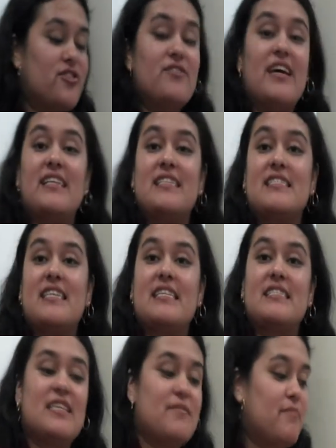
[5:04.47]
in the United
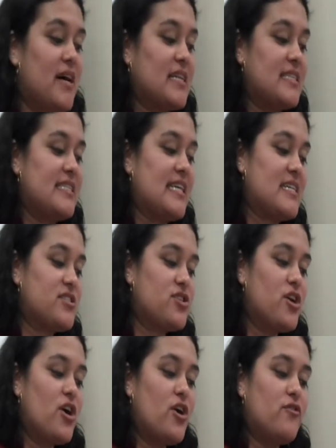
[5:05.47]
States and in Bangladesh
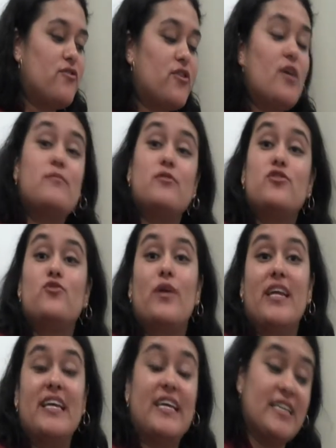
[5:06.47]
for almost
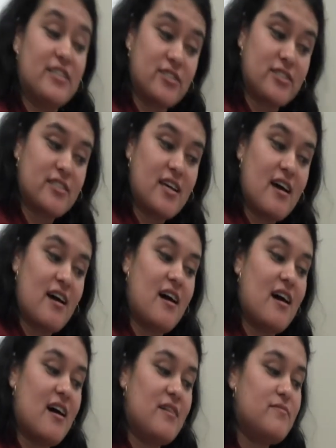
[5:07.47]
20 years.
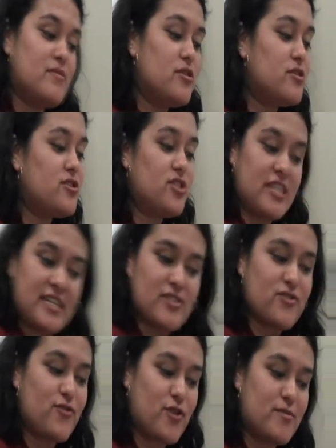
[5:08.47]
She is
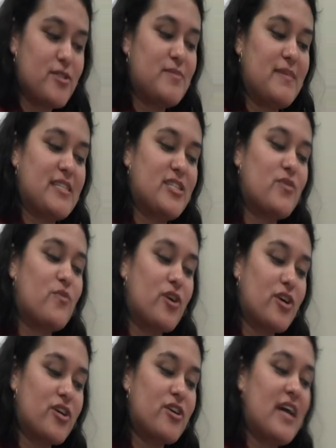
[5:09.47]
a former domestic
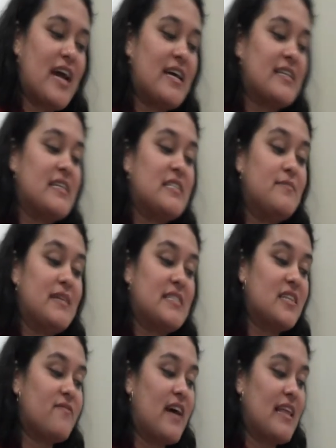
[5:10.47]
worker and a
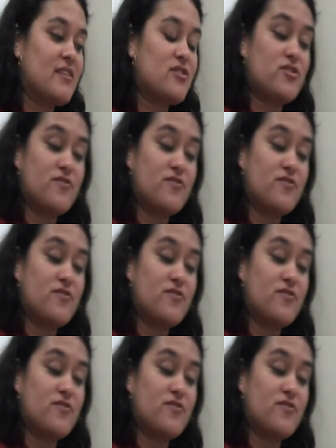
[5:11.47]
domestic violence